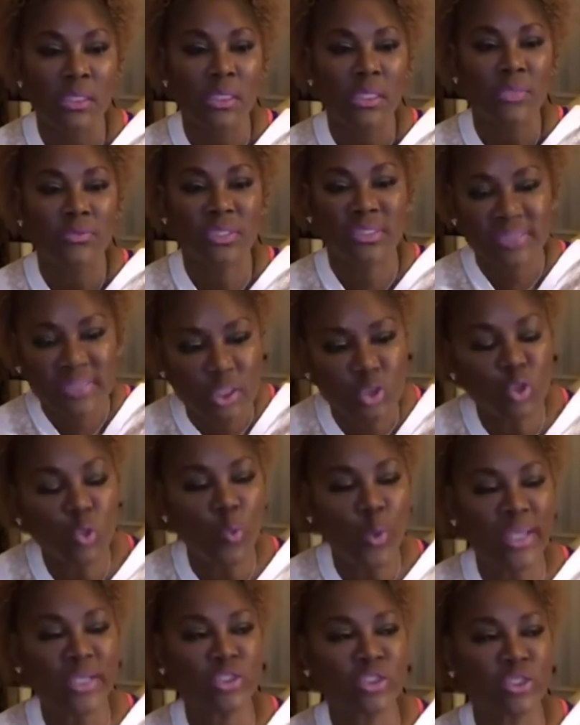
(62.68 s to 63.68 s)
The
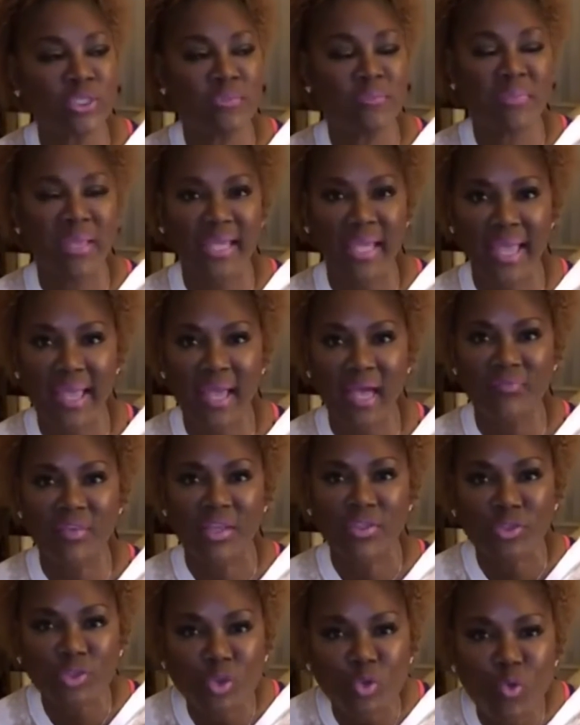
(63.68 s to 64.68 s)
situation may have a
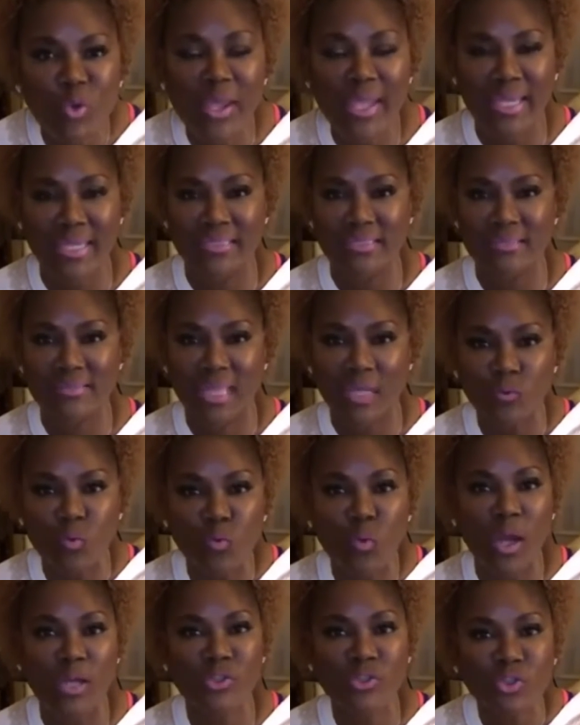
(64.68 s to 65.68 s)
thread that
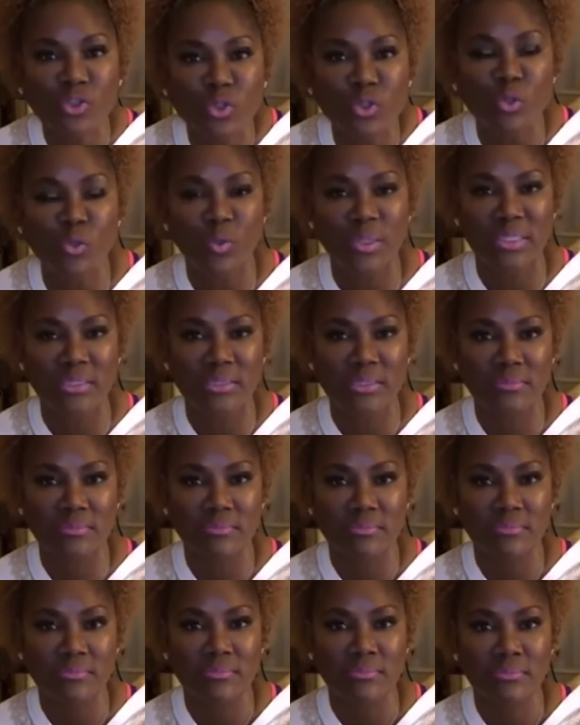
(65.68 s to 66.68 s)
runs through it.
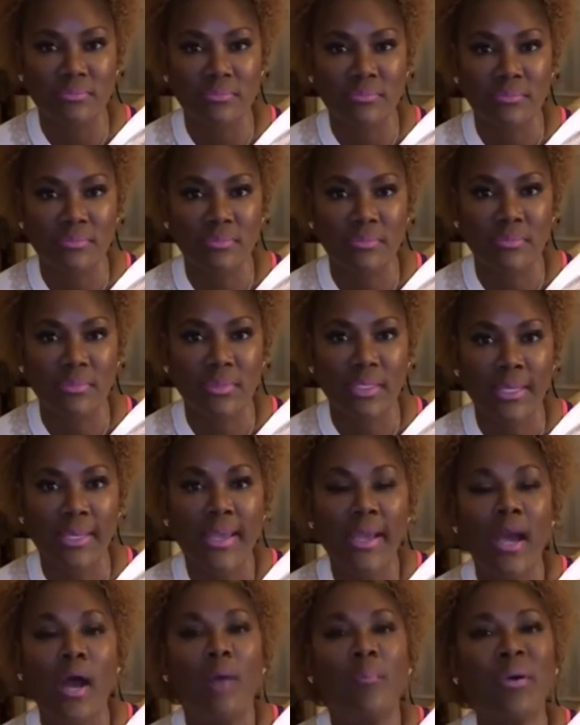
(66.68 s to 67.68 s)

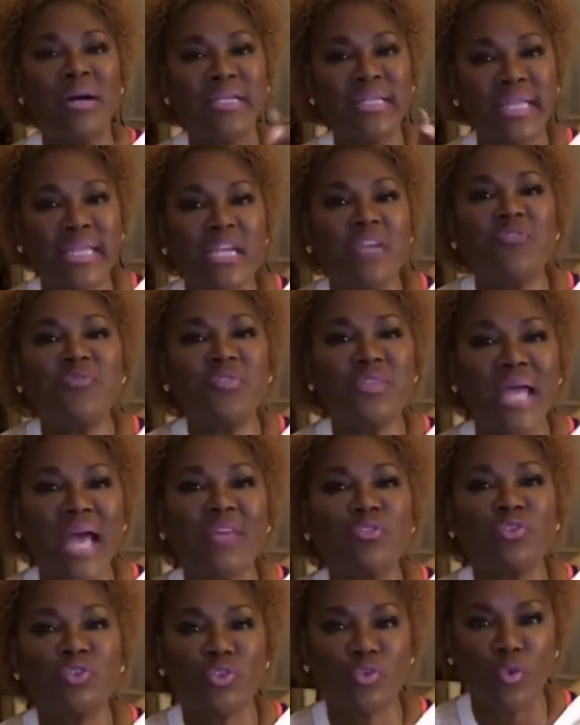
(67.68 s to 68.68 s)
But if
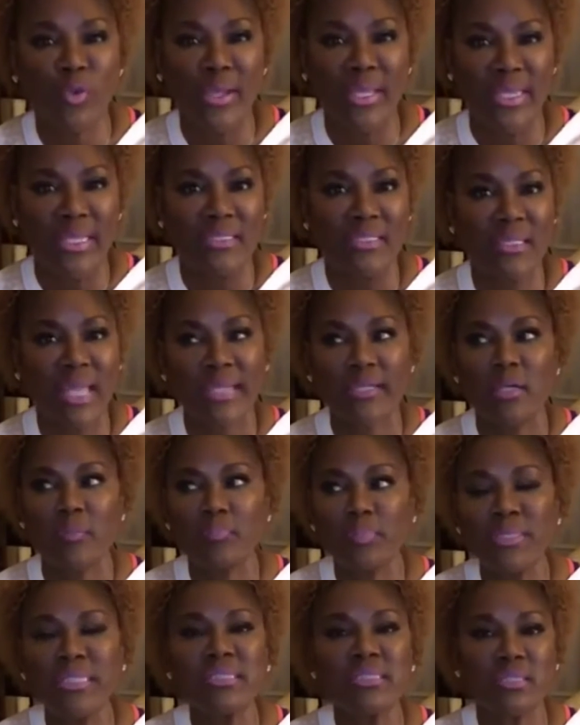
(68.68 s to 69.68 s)
that thread, like a
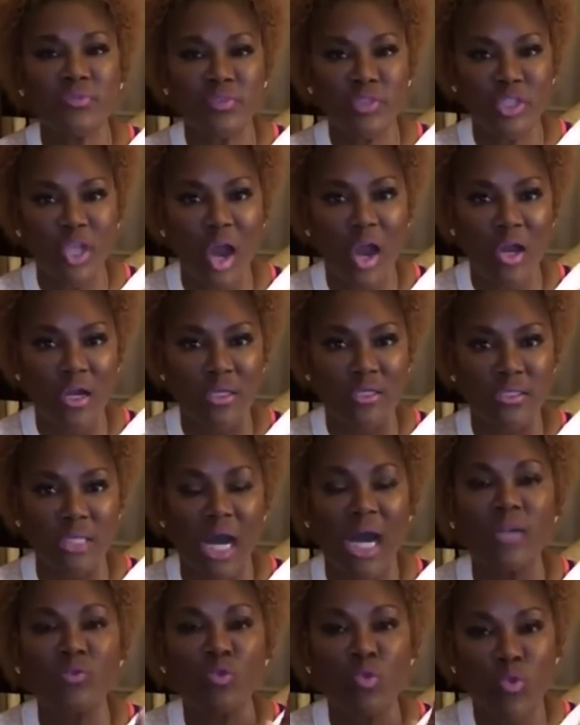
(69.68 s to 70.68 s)
piece of yarn,
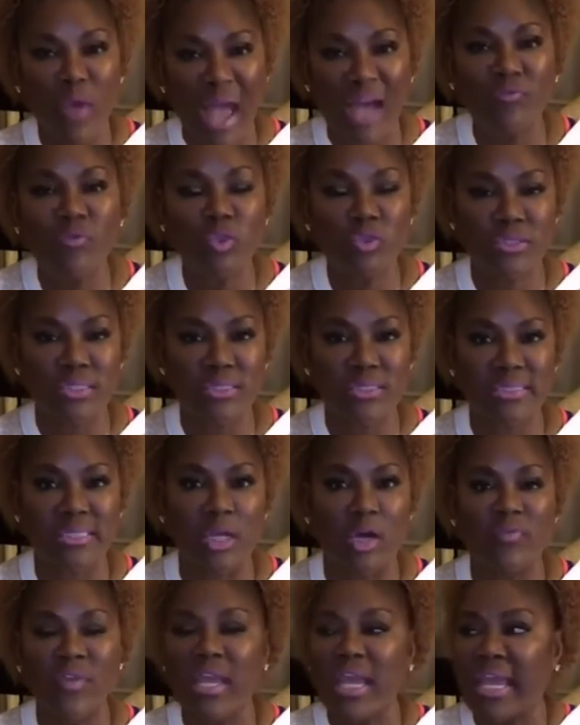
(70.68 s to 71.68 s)
unravels
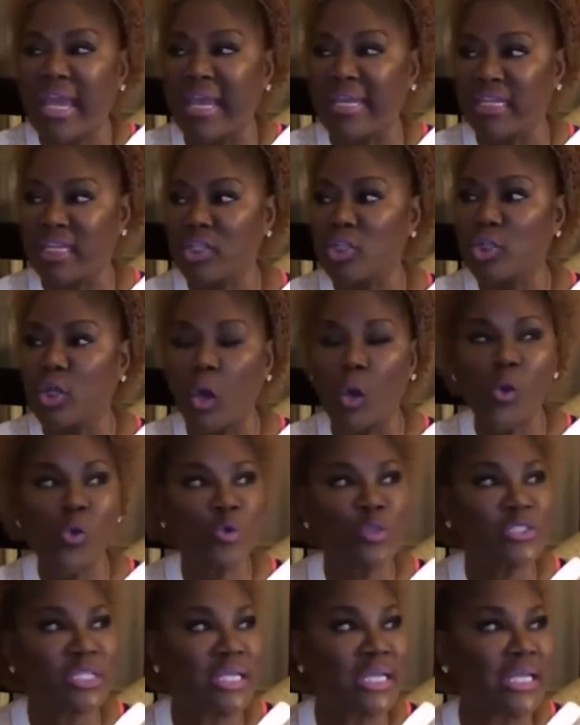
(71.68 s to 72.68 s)
itself and it
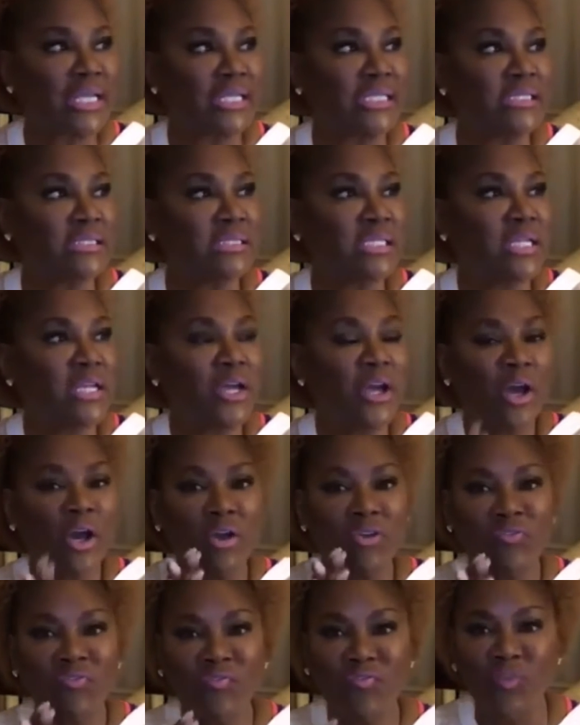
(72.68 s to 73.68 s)
goes in
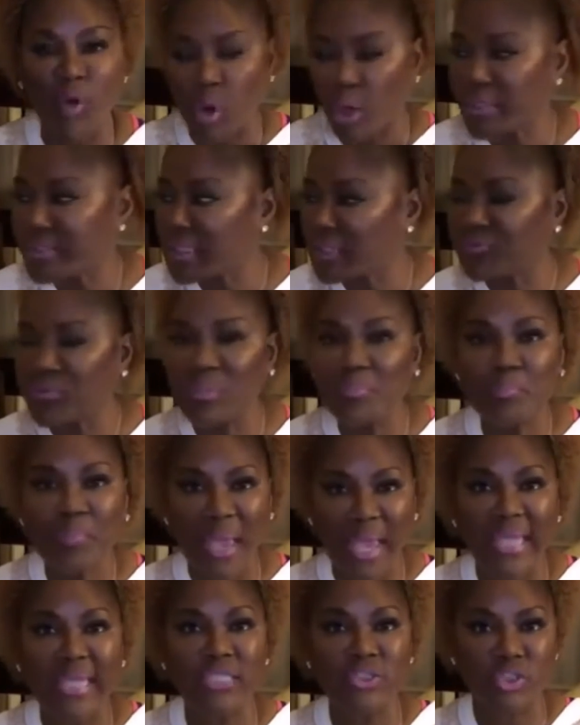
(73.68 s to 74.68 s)
4 different
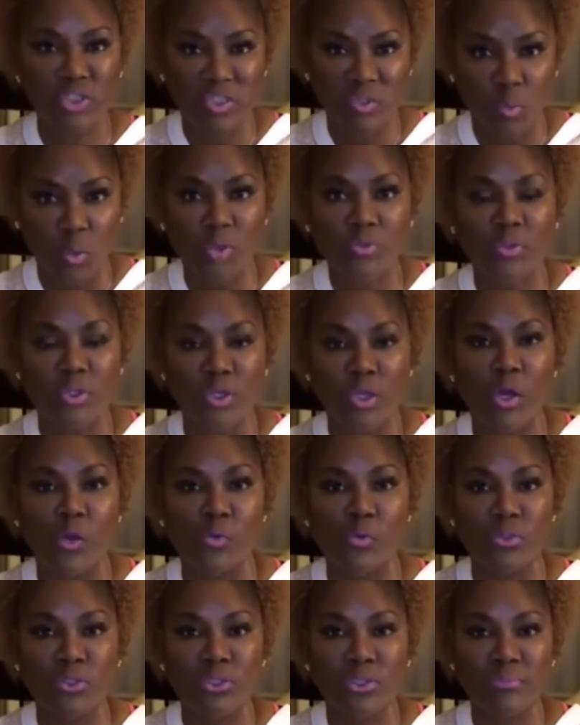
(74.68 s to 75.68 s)
pages worth of
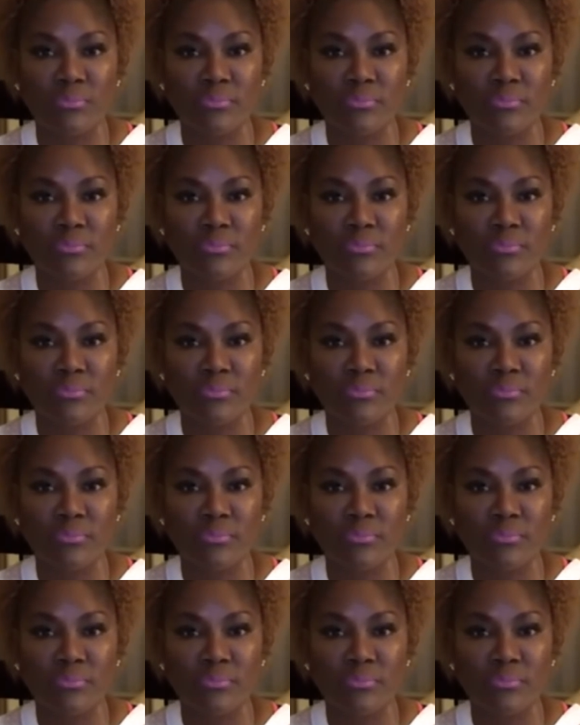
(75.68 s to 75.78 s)
notes,